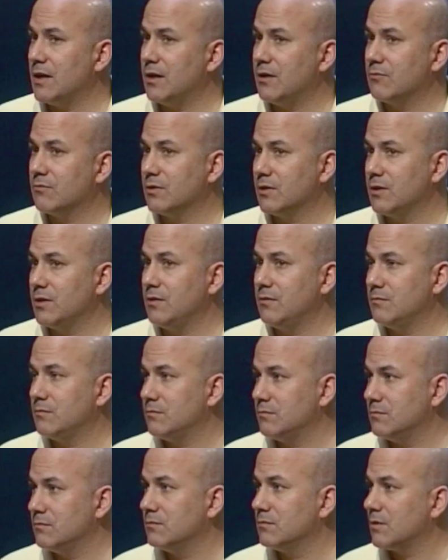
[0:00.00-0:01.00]
and it really,
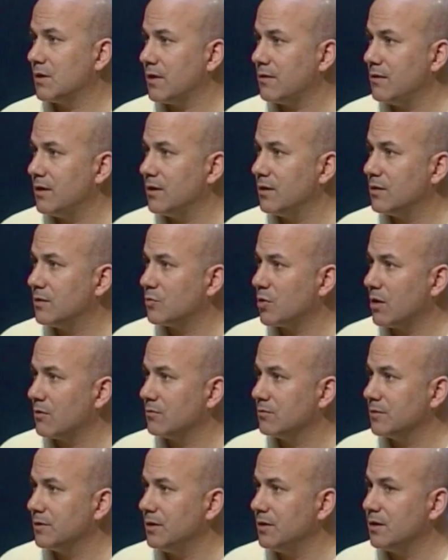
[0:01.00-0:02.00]
I think,
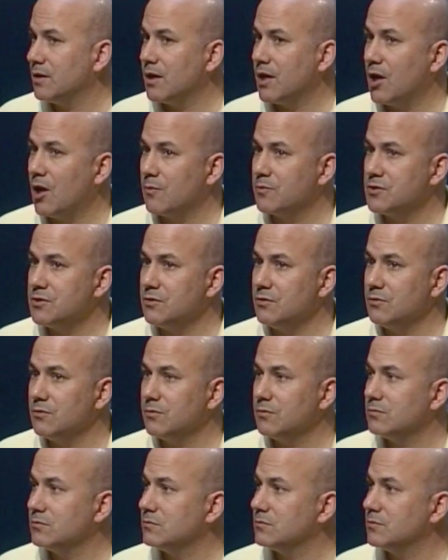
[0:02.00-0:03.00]
probably helps you